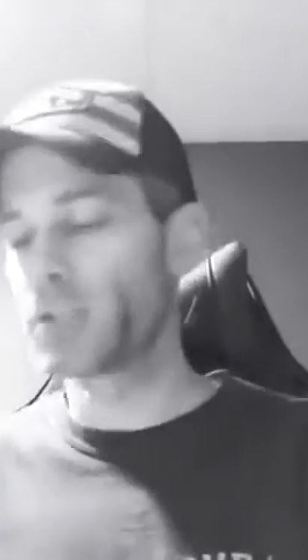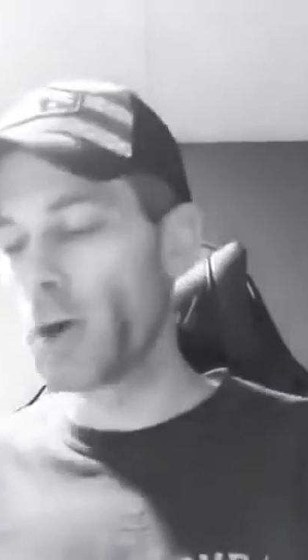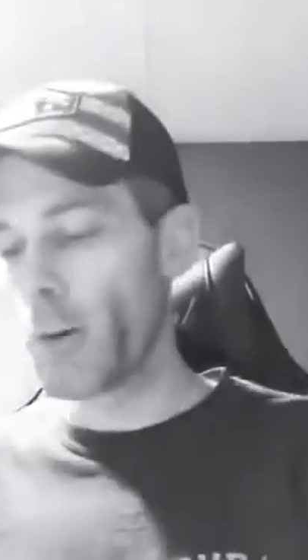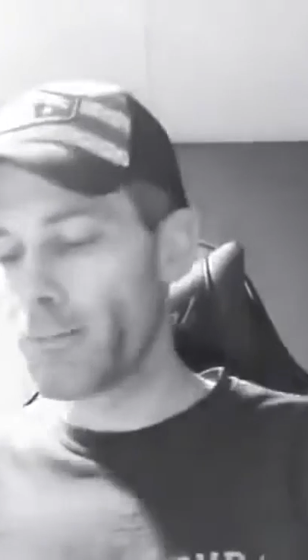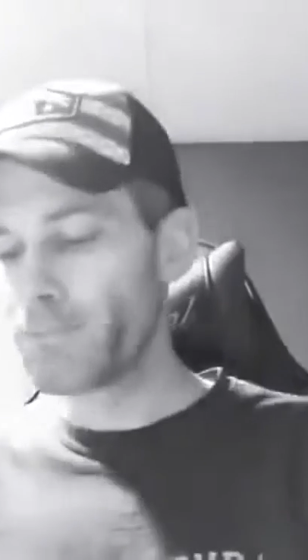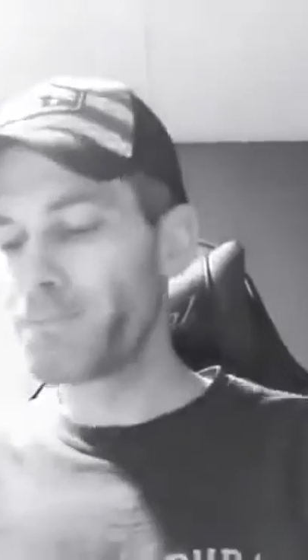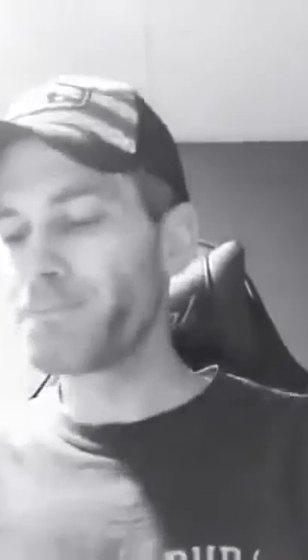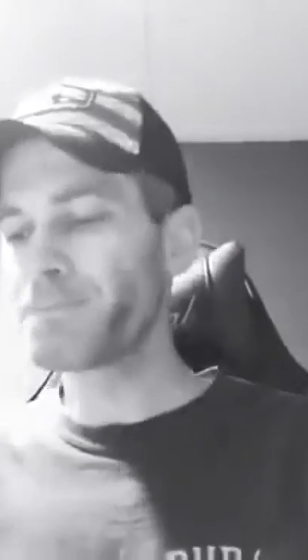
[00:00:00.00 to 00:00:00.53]

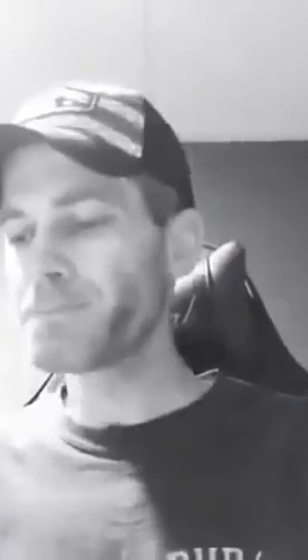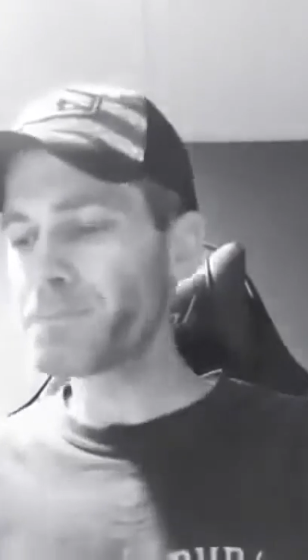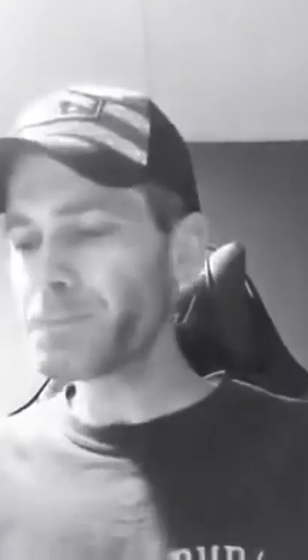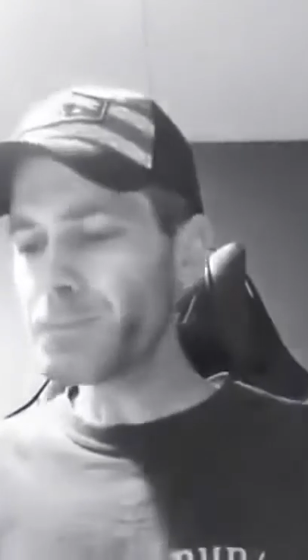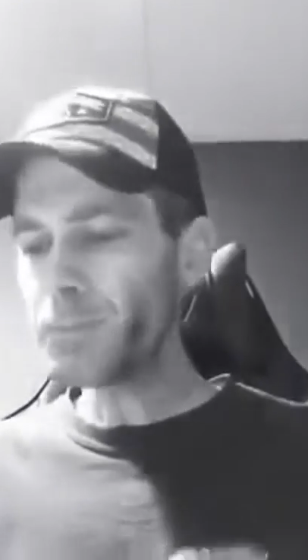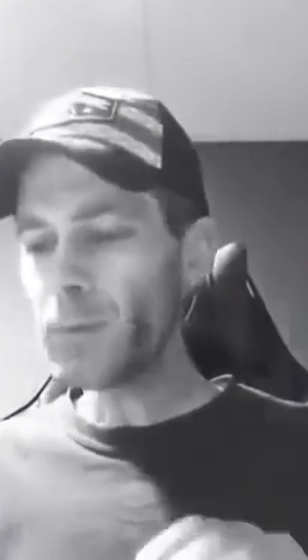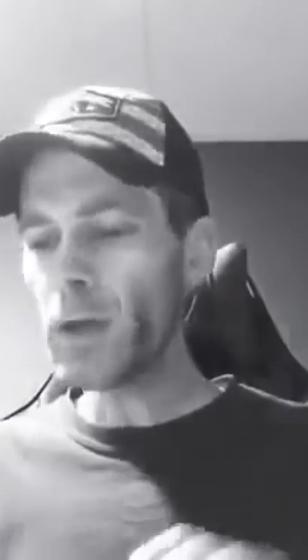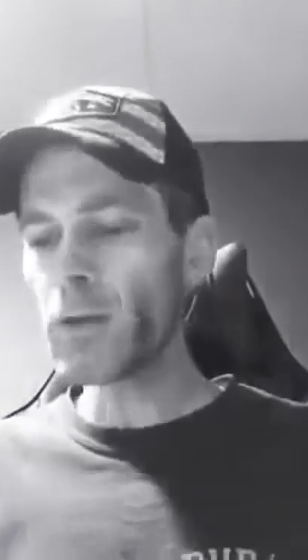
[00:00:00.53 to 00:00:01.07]
So
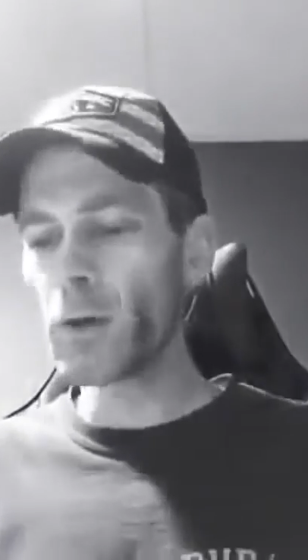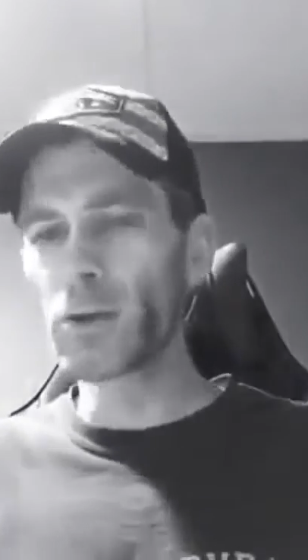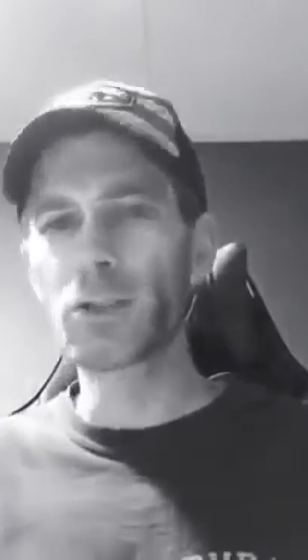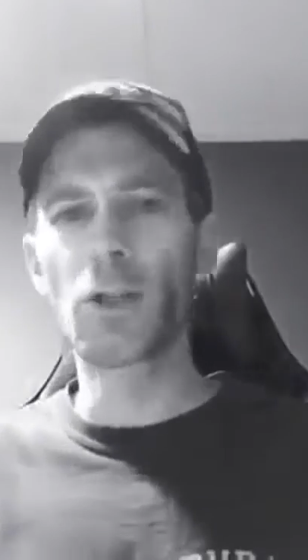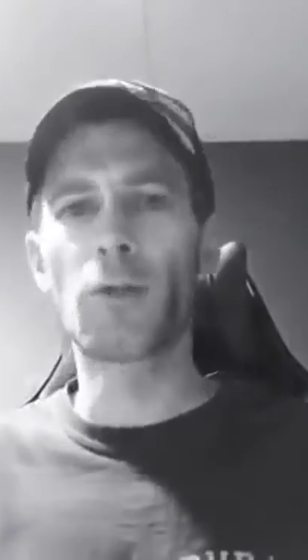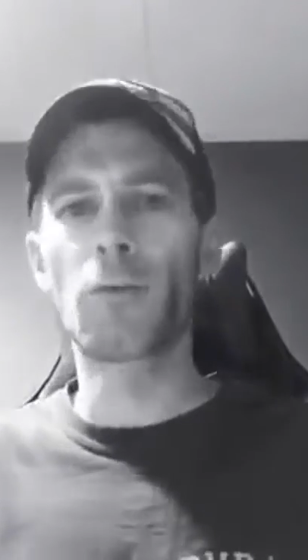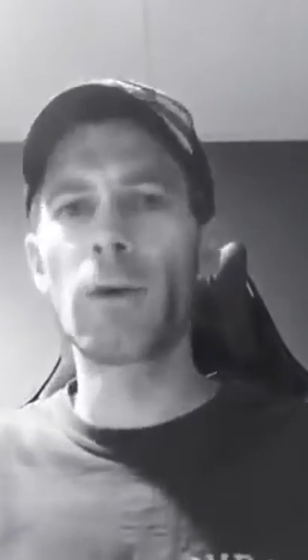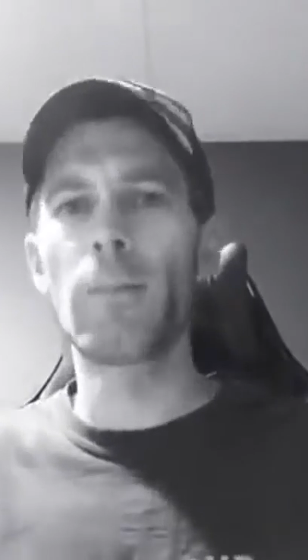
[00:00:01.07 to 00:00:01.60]
those
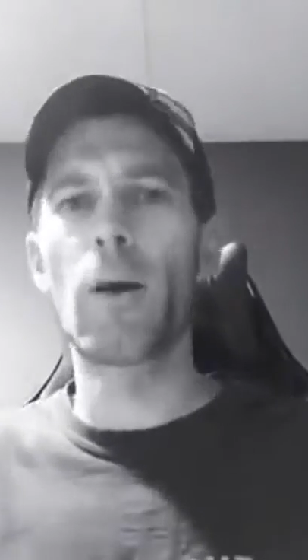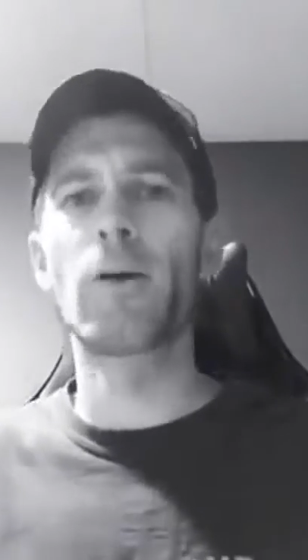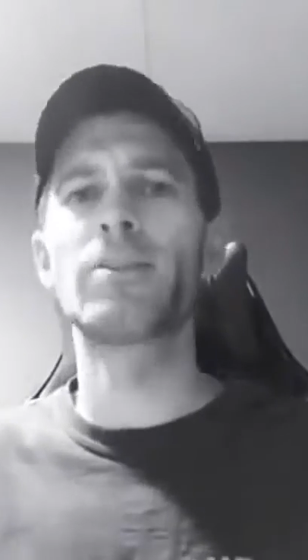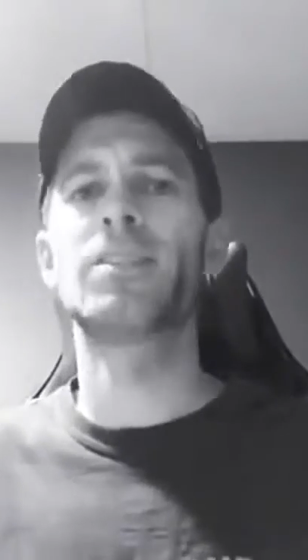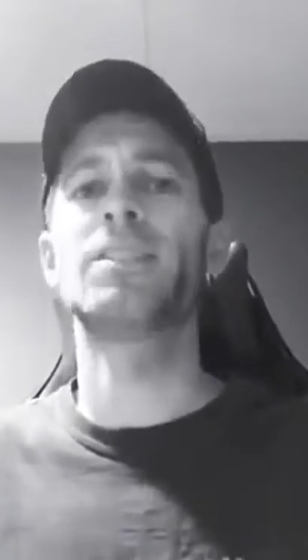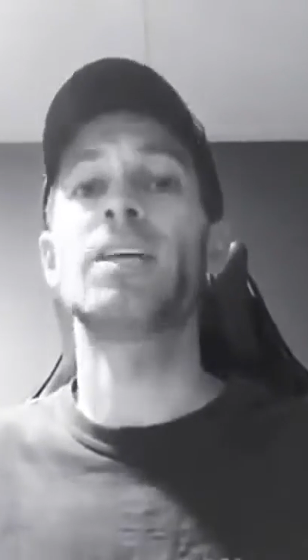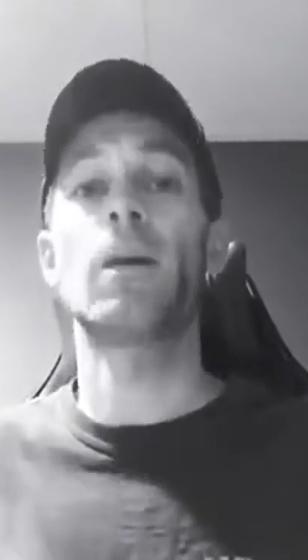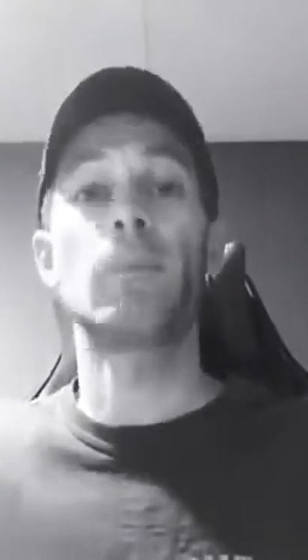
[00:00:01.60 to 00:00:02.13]
are the 3 bonuses,